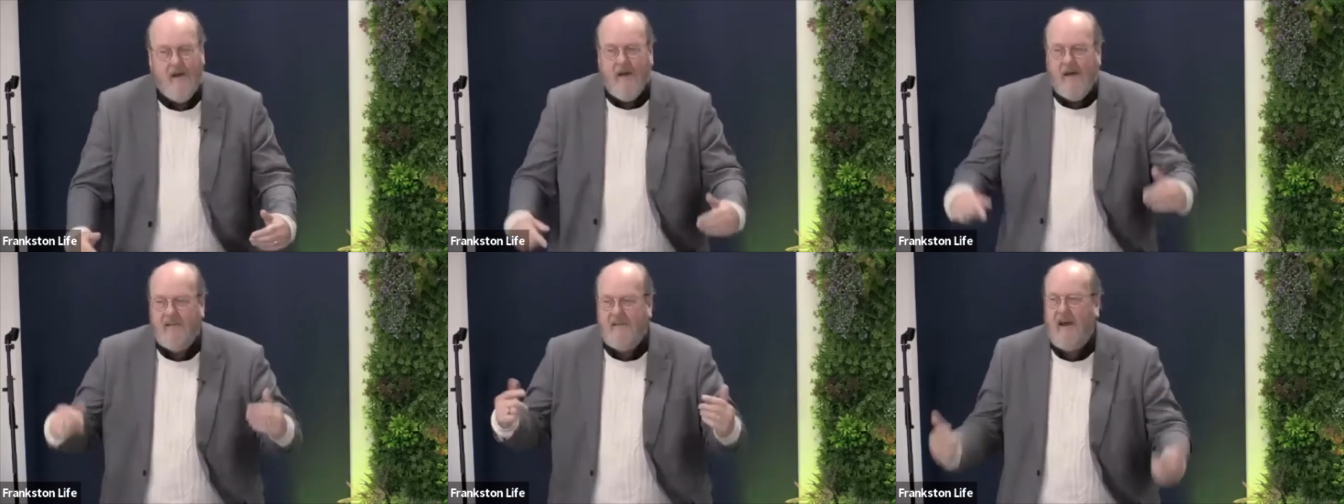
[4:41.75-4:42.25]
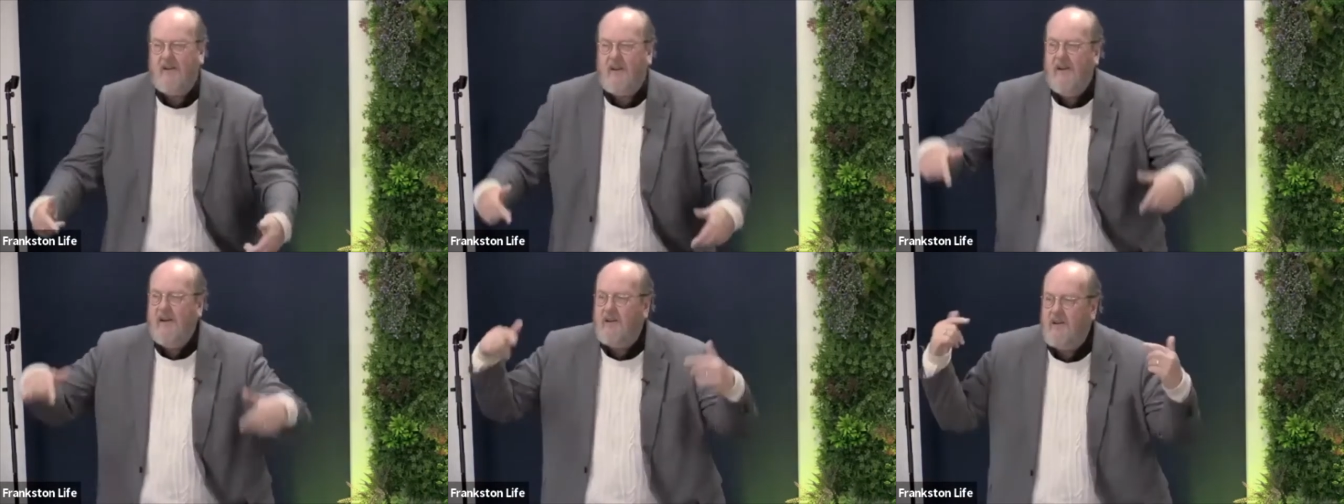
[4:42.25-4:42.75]
It's
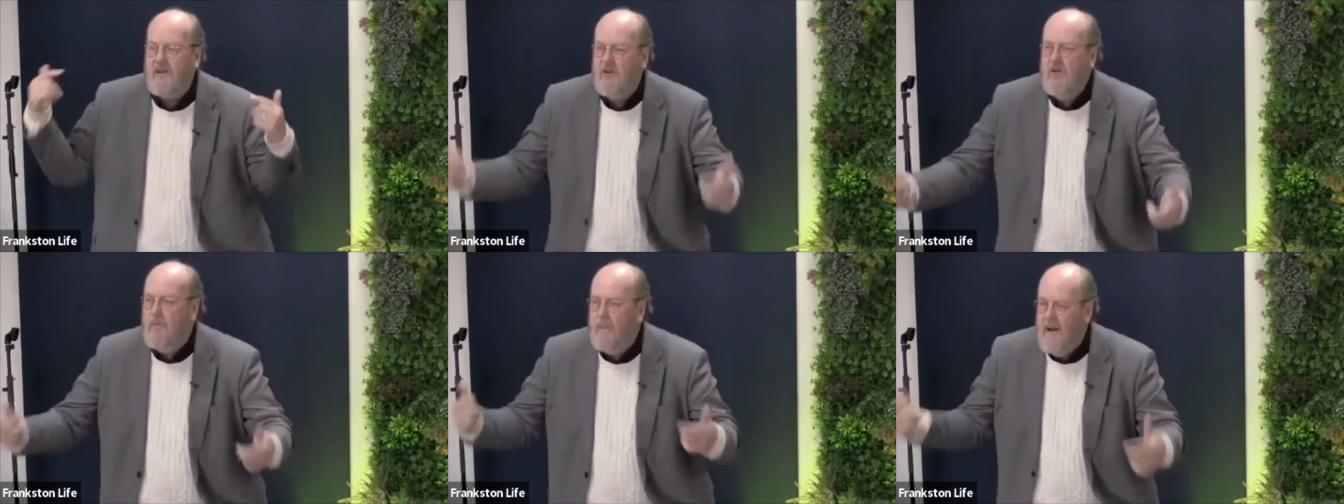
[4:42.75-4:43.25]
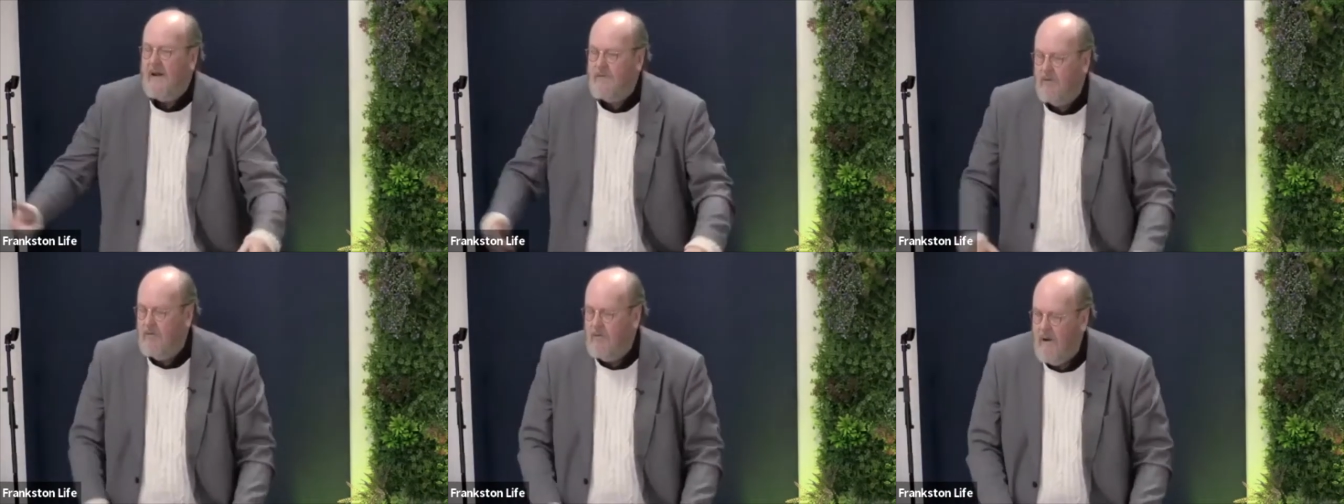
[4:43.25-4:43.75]
actually a
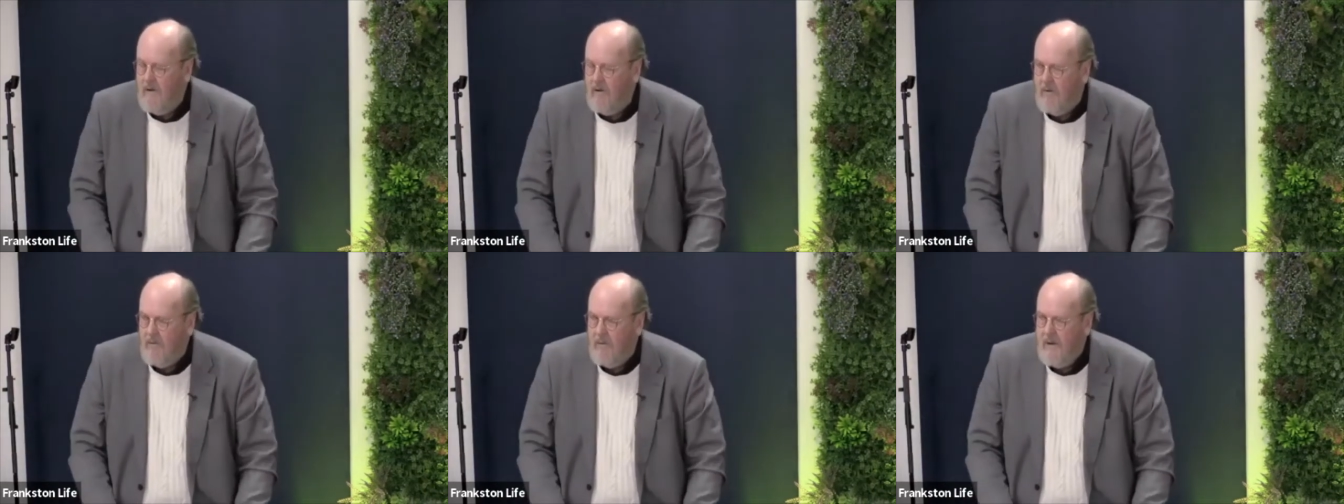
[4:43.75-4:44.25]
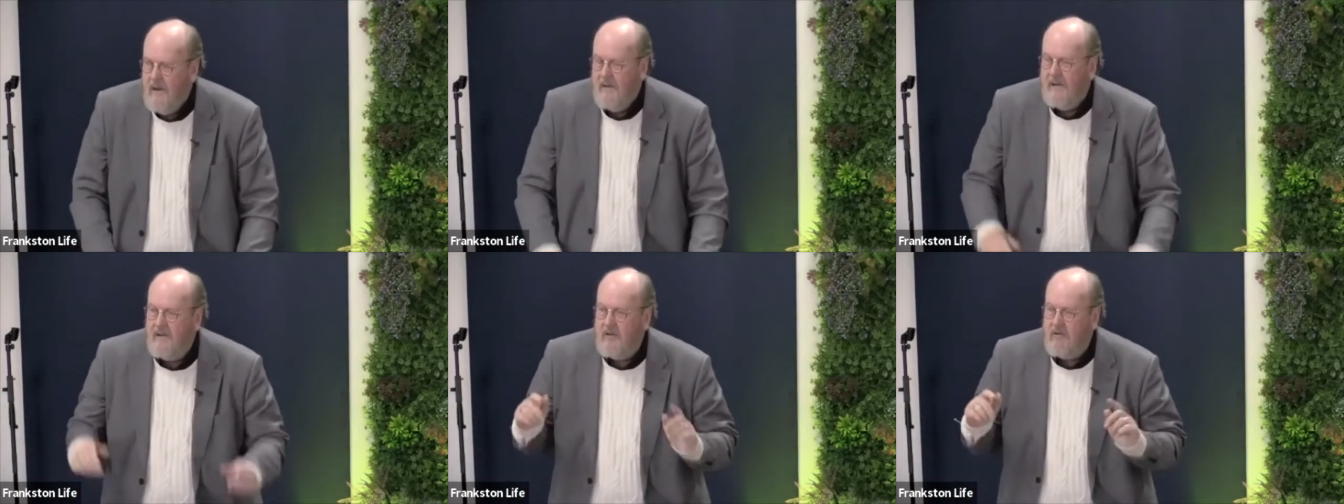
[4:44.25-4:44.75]
supernatural realm
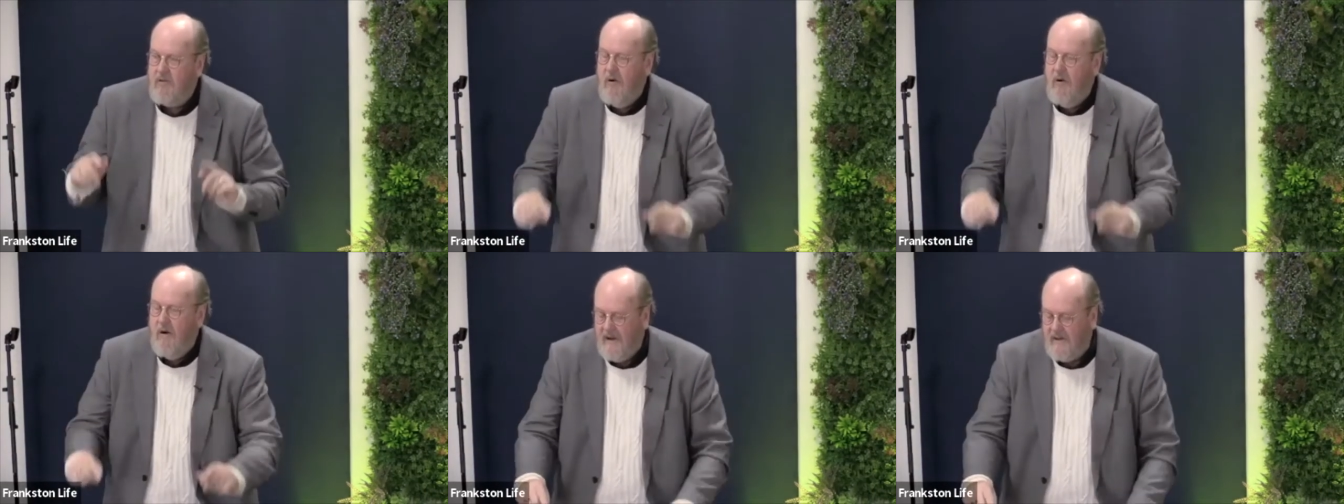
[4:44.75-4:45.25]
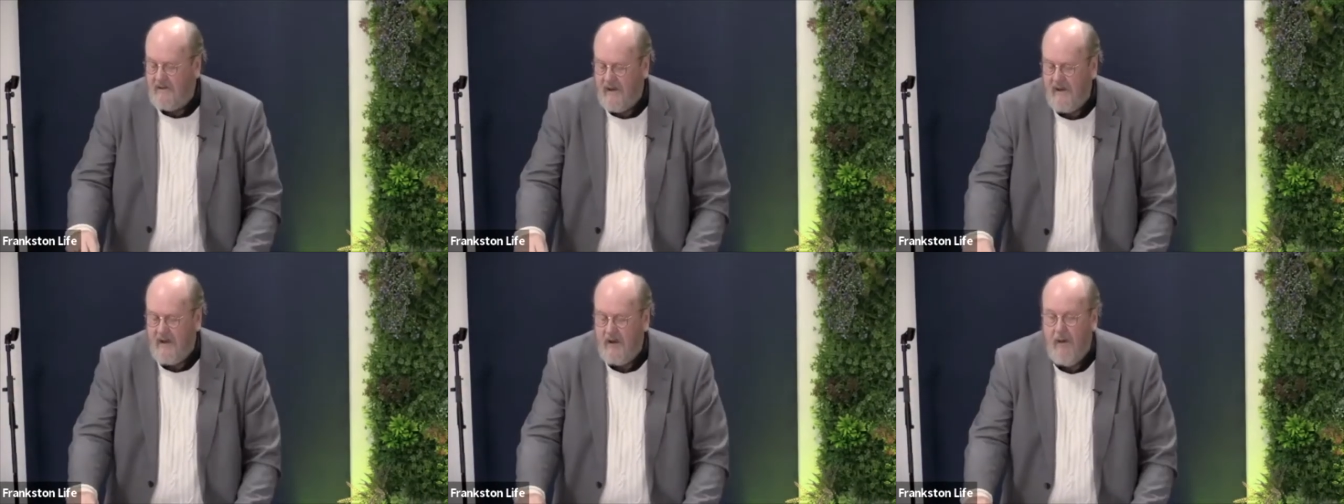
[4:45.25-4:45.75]
that's trying to
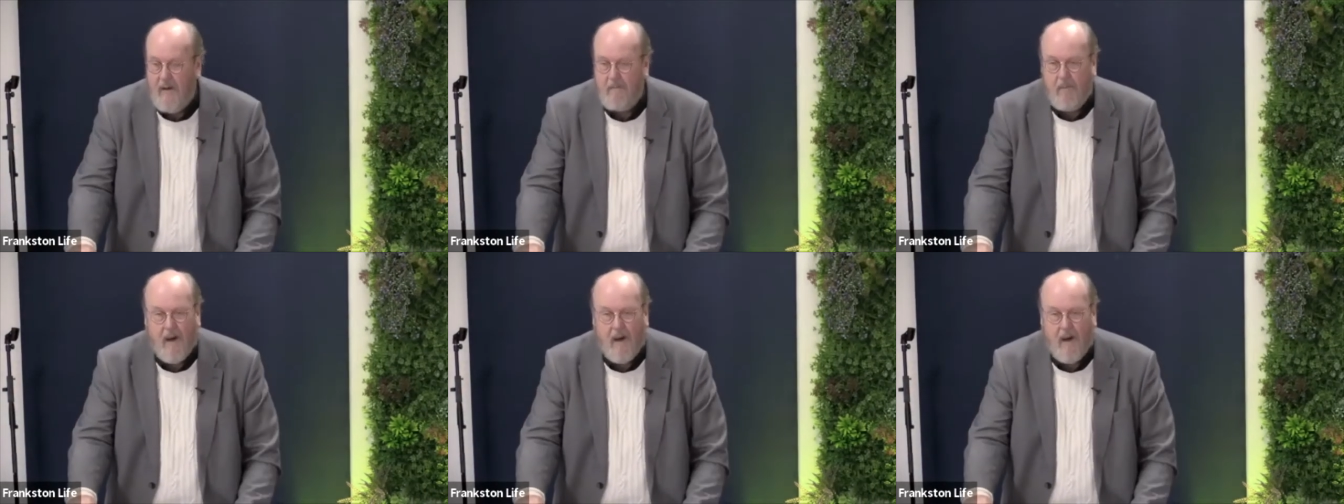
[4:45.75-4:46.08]
take you out.